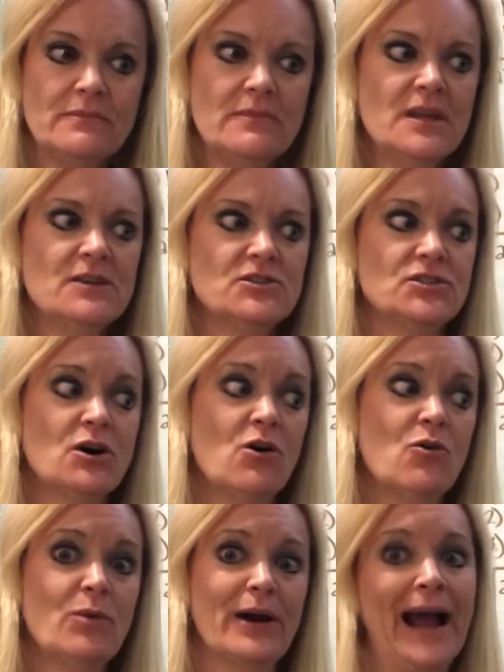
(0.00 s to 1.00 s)

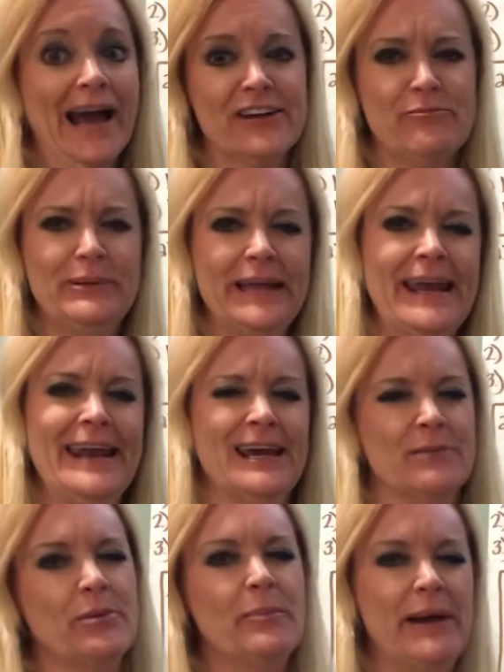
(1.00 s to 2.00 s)
so we're kind of planning
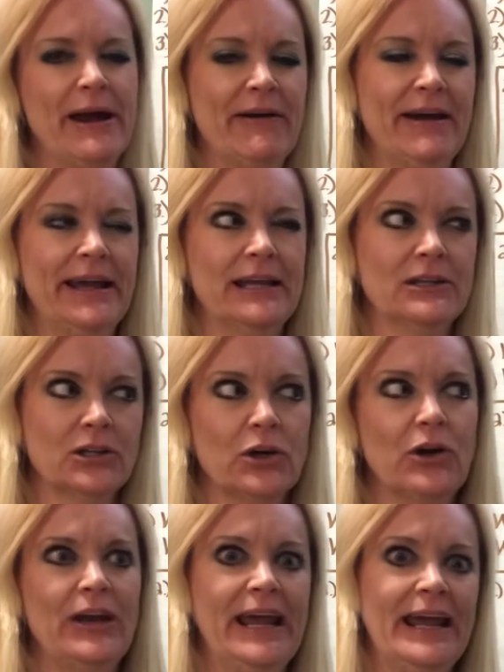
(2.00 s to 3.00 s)
and preparing and
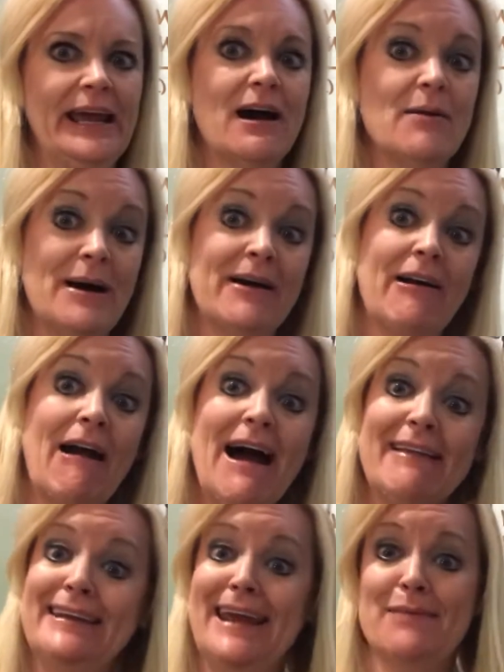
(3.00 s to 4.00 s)
learning about our
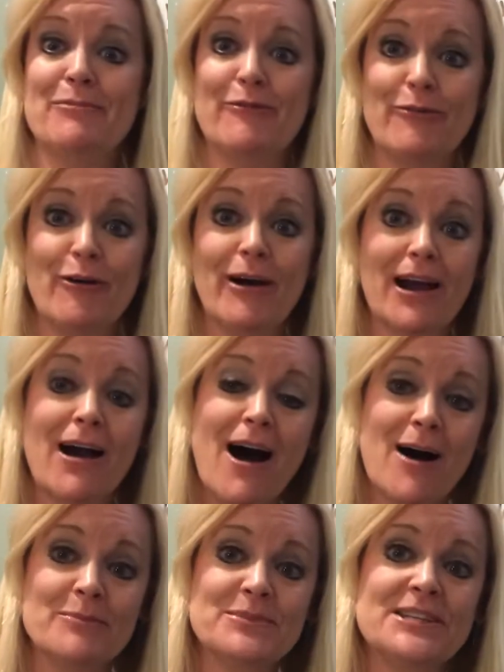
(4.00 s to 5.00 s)
holiday before it
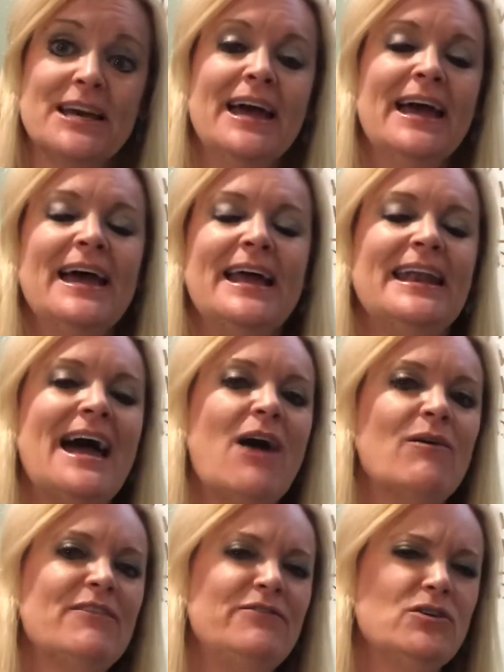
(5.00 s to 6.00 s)
comes.
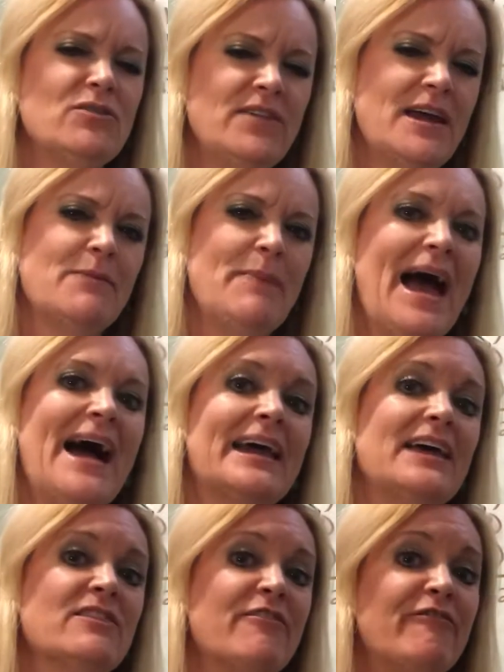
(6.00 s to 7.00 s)
Now if you think
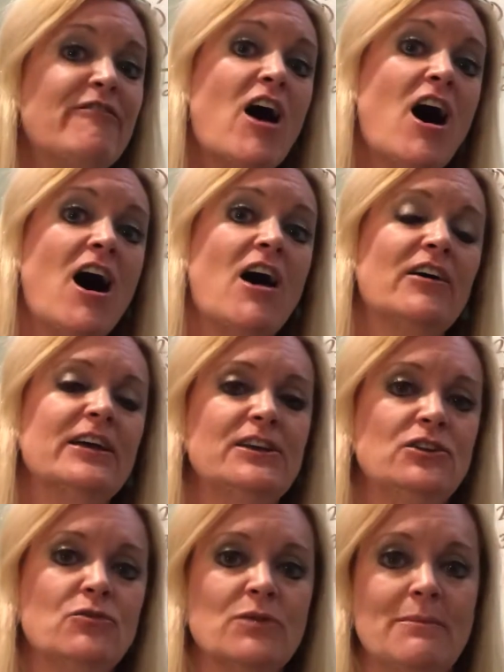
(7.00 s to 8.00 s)
back in the fall
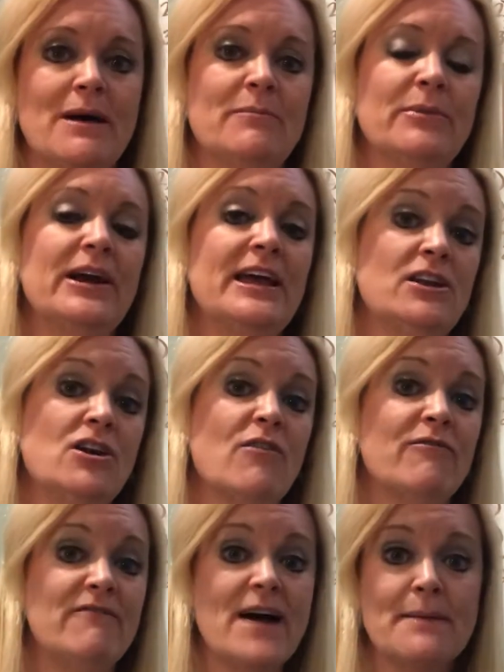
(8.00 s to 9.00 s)
and you remember in
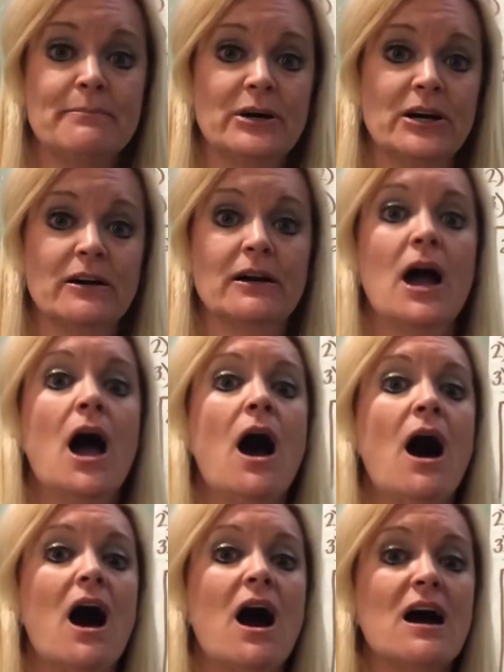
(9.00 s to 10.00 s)
November,
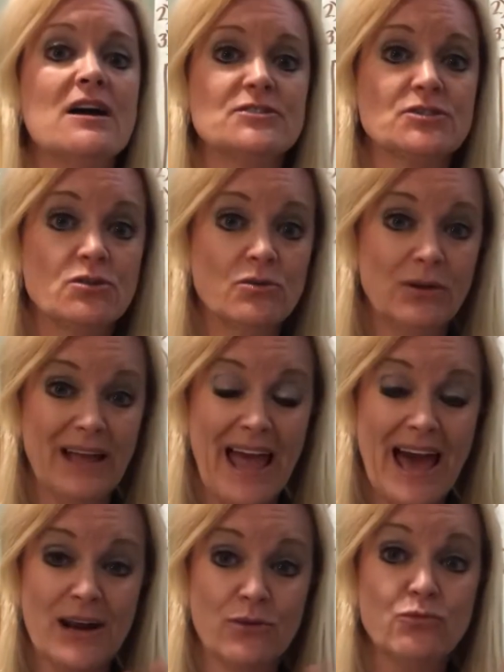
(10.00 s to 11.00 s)
our school
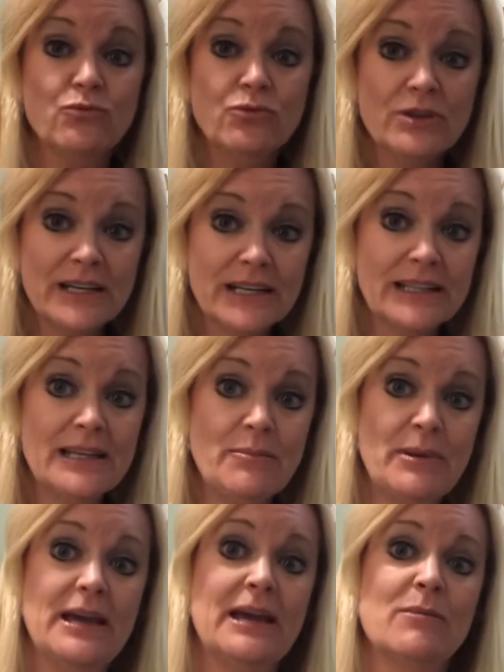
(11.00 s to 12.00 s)
had a really
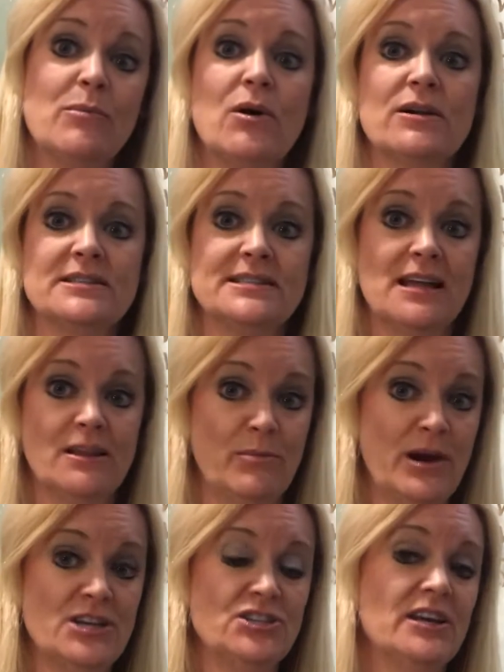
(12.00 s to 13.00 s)
big important
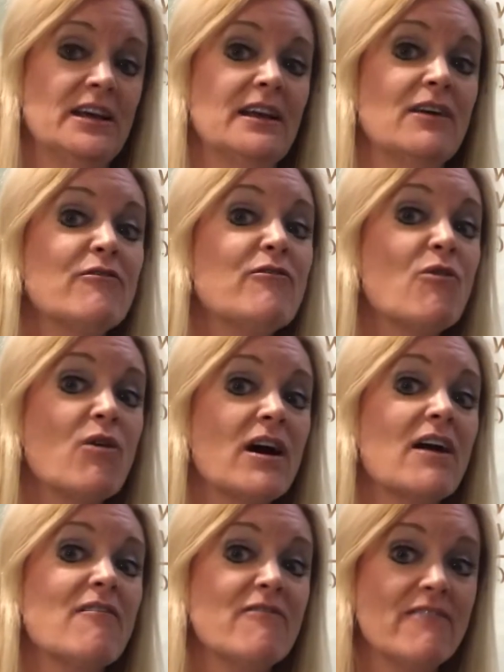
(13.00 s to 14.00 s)
celebration
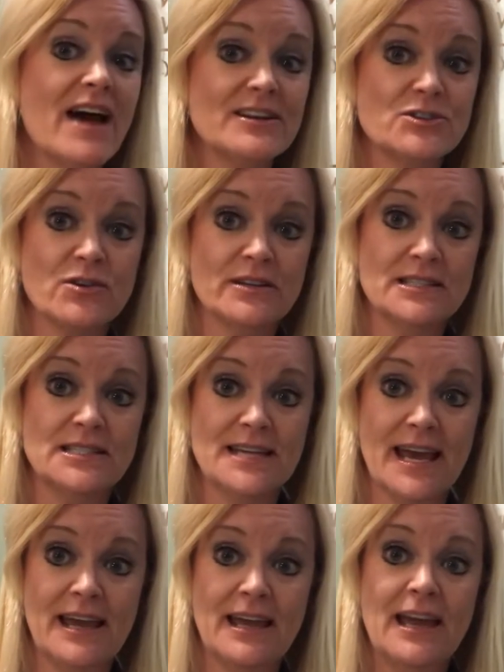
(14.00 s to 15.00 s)
for Veterans
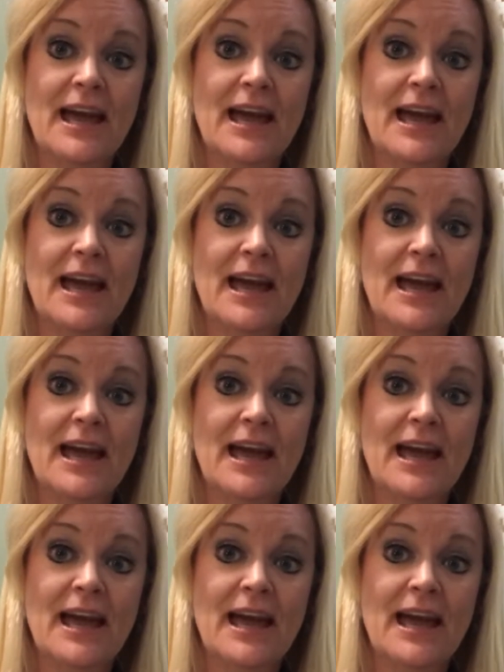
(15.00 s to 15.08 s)
Day.